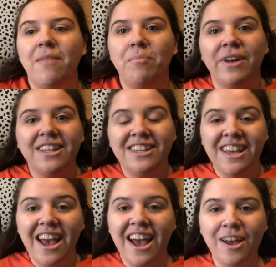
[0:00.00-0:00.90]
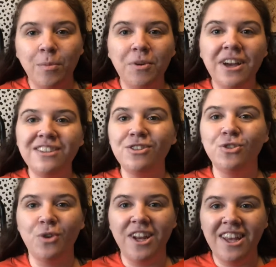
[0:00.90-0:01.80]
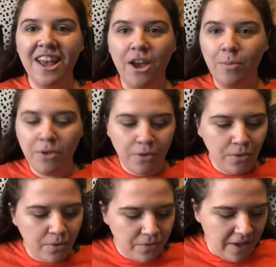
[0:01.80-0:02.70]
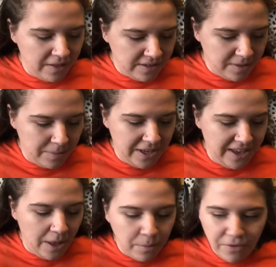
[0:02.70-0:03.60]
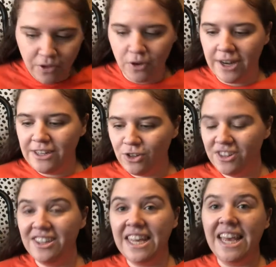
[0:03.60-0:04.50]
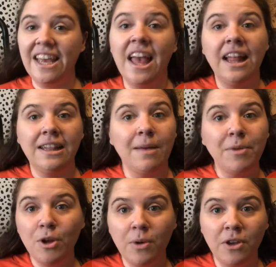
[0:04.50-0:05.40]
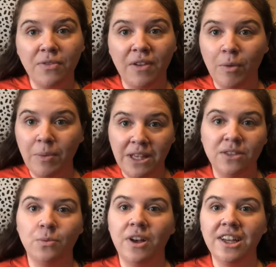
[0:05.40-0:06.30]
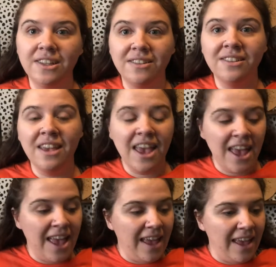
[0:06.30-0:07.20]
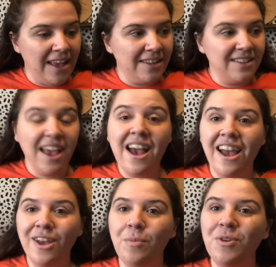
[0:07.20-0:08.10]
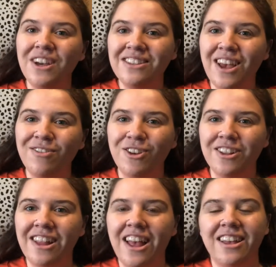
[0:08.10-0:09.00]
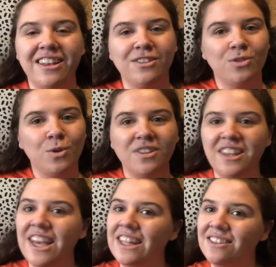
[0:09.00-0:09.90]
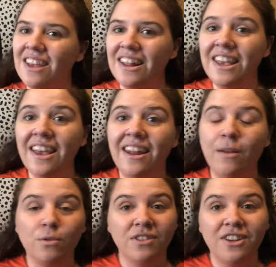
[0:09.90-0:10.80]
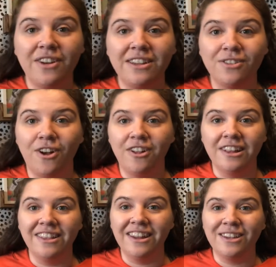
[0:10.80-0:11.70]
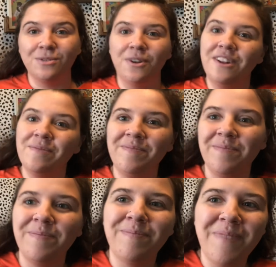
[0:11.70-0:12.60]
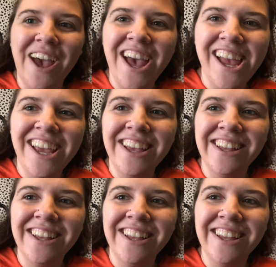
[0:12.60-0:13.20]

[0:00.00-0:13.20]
But yeah, I hope you guys enjoyed it. I hope you found this to be helpful or interesting. Let me know what your favorite piece was. And yeah, I hope you guys have good luck sourcing and selling, and I will see you guys all in the next one. Bye.